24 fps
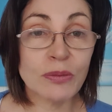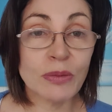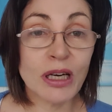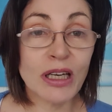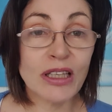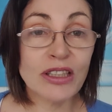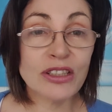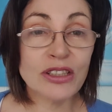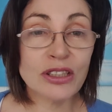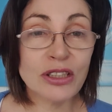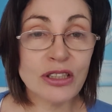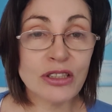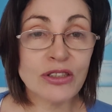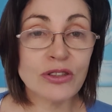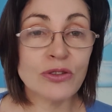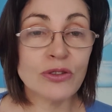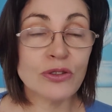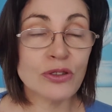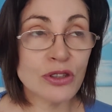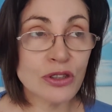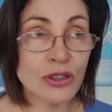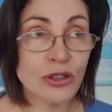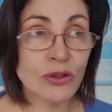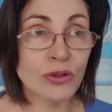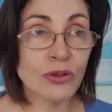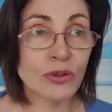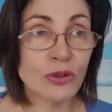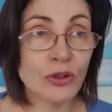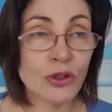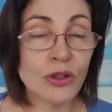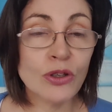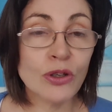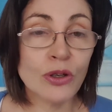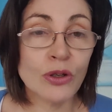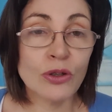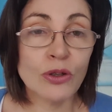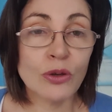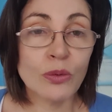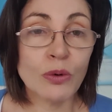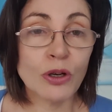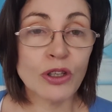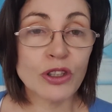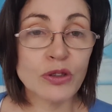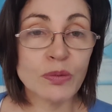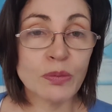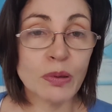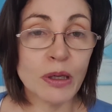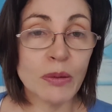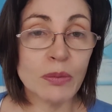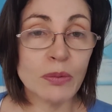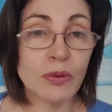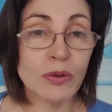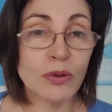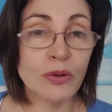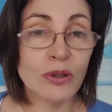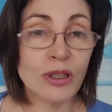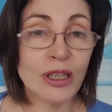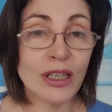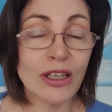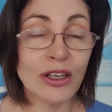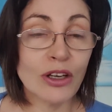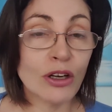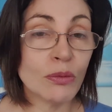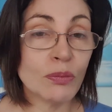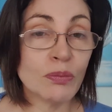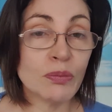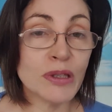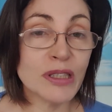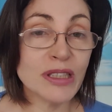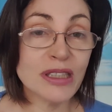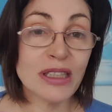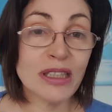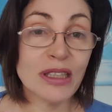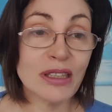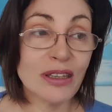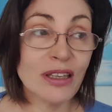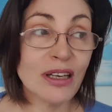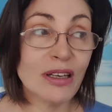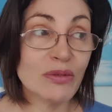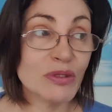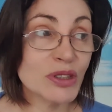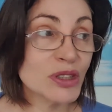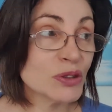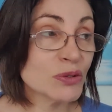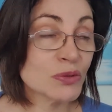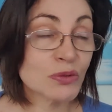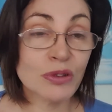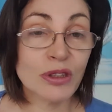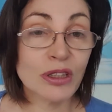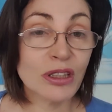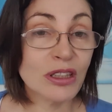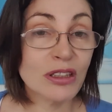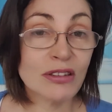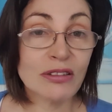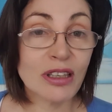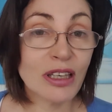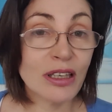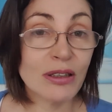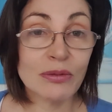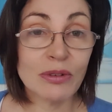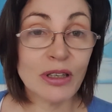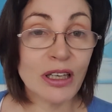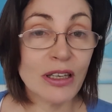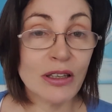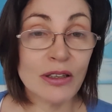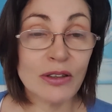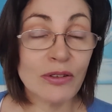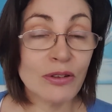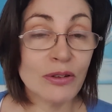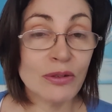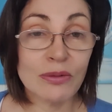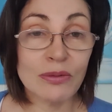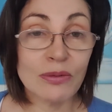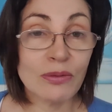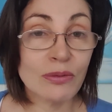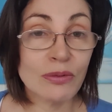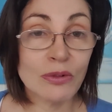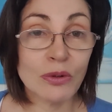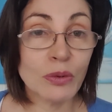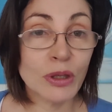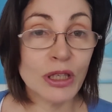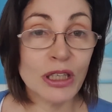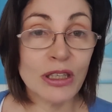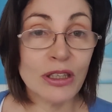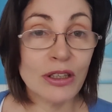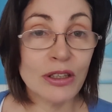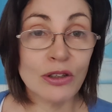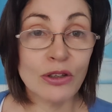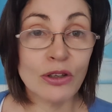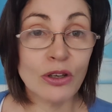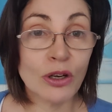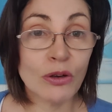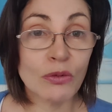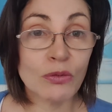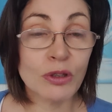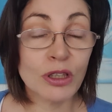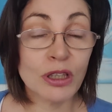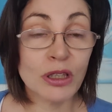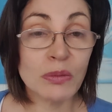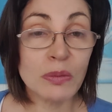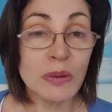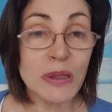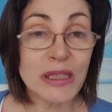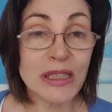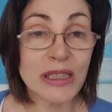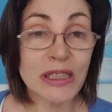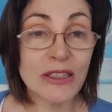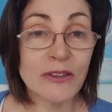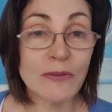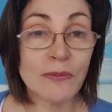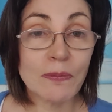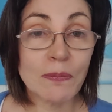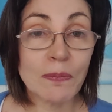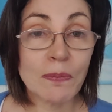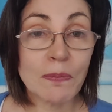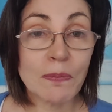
I just used to, you watch people that got busy, and that was really great way we got really busy.